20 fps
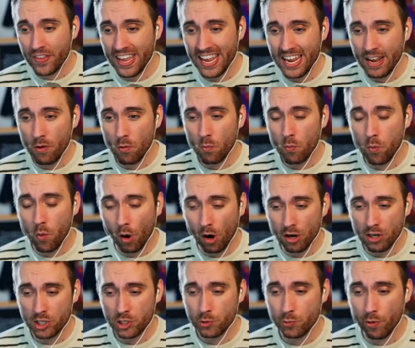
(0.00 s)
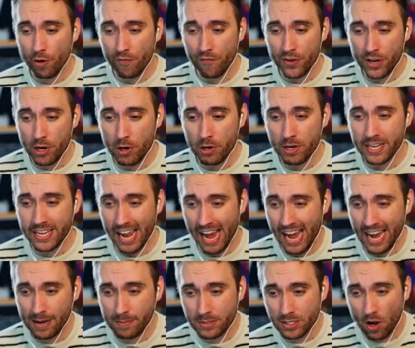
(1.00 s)
the worst reviewed
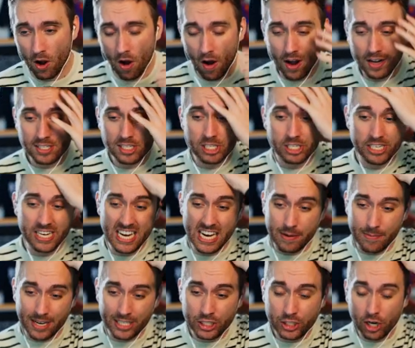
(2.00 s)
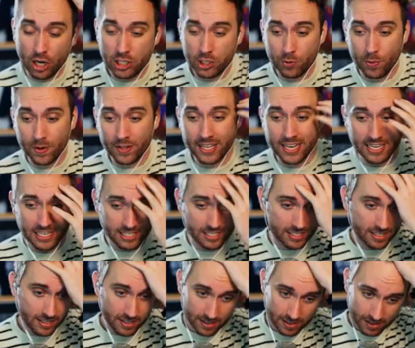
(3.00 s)
games on Steam. It just
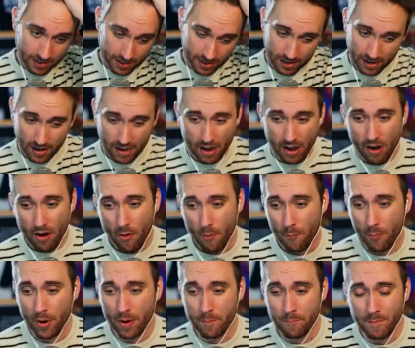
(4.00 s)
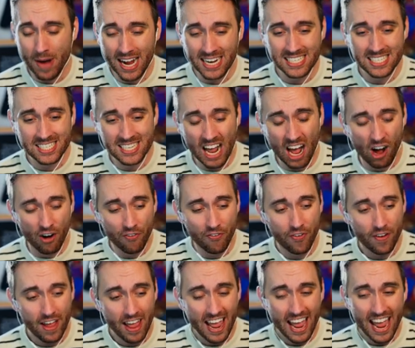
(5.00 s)
released. But myself,
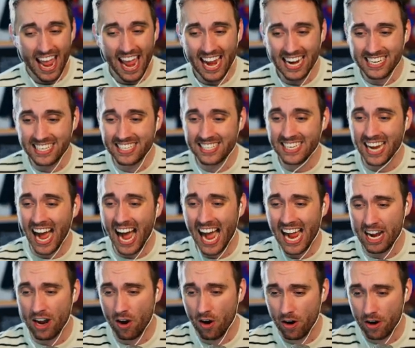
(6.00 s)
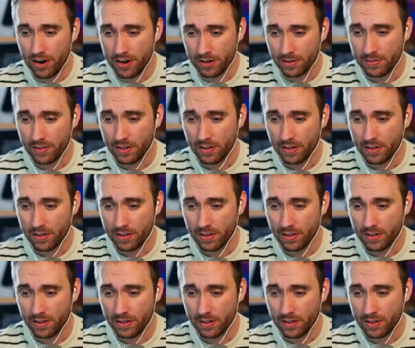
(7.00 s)
a diehard,